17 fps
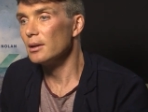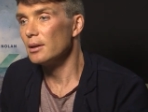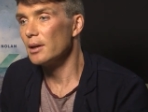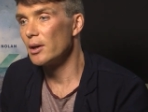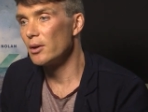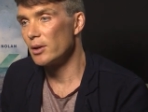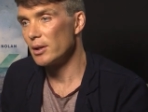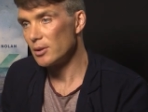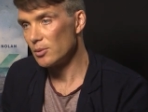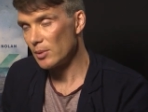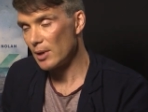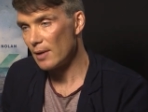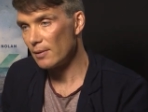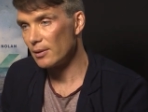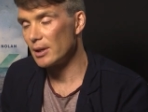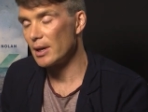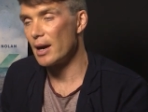here it is, we
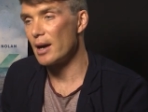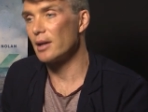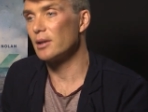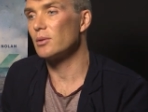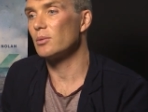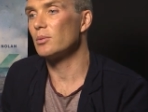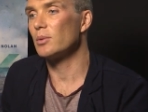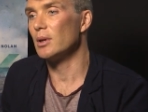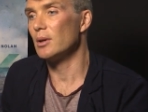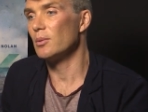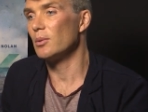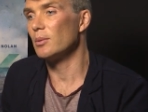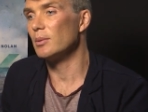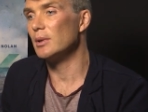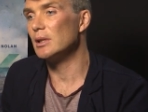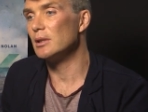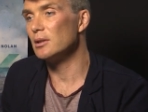have the character, we know
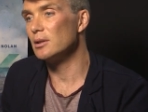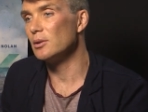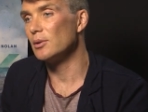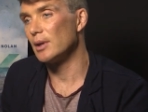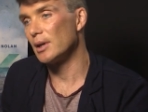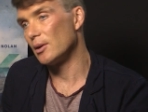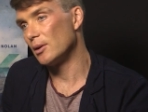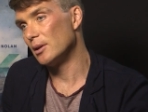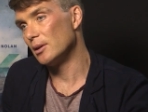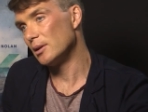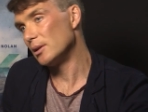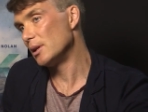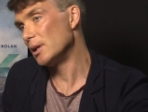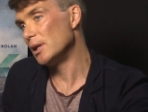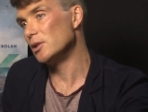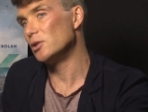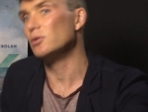what we need to do, and now I
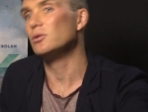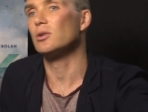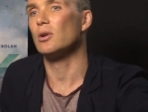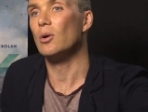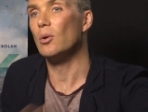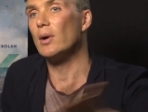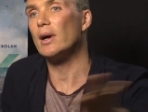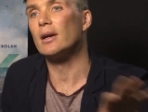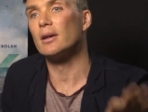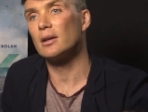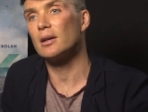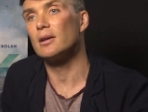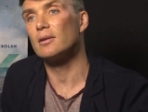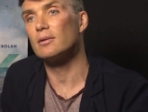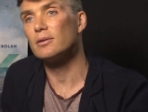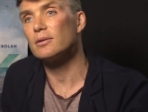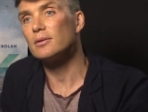need you to go away and
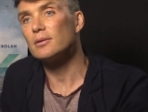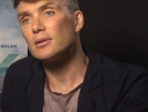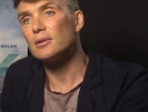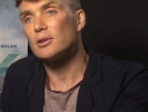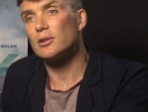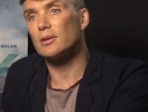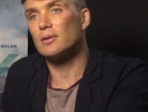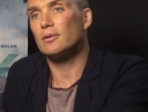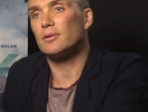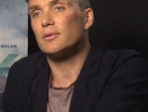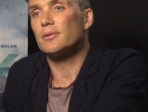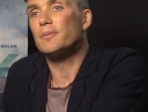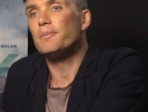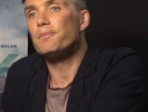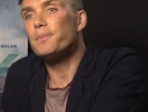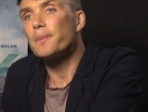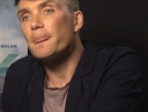kind of sort of
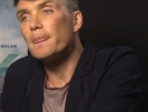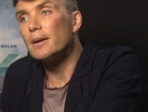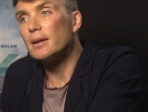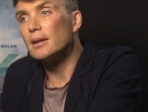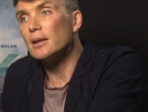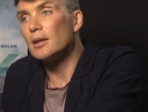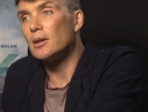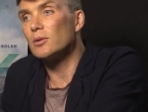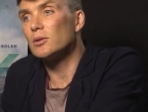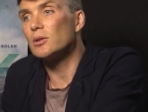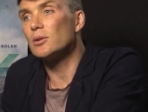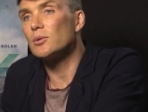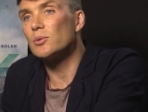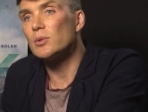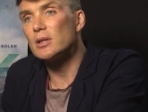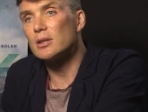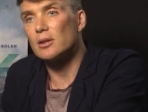do
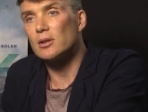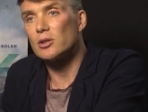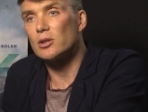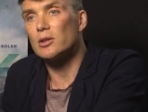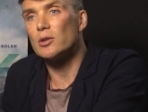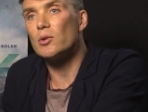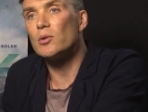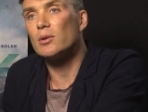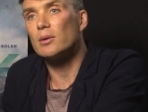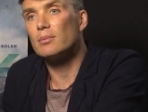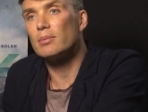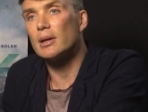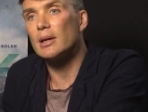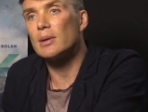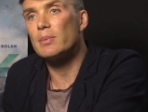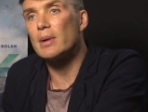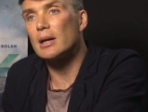the research on your own and
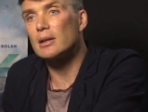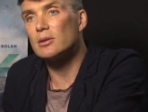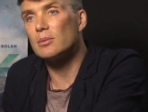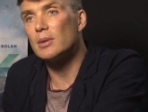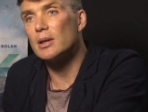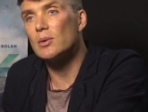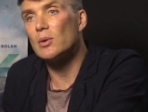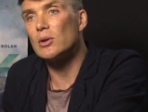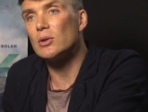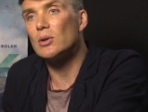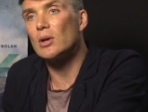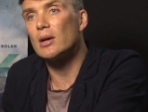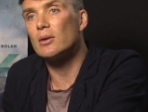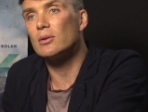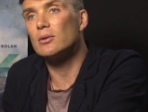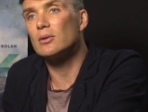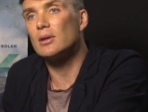bring it back to me
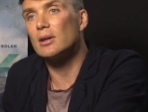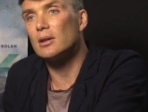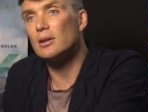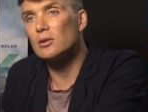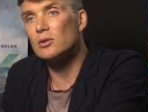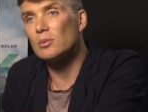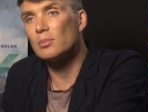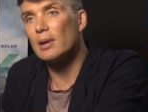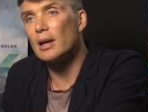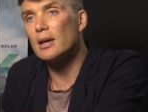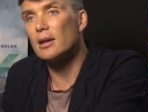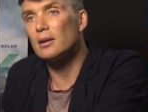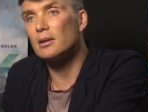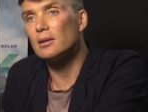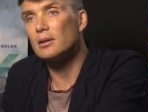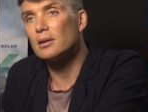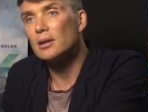how you think you should play
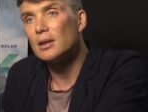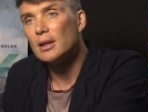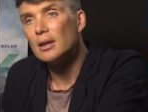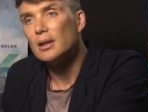it, and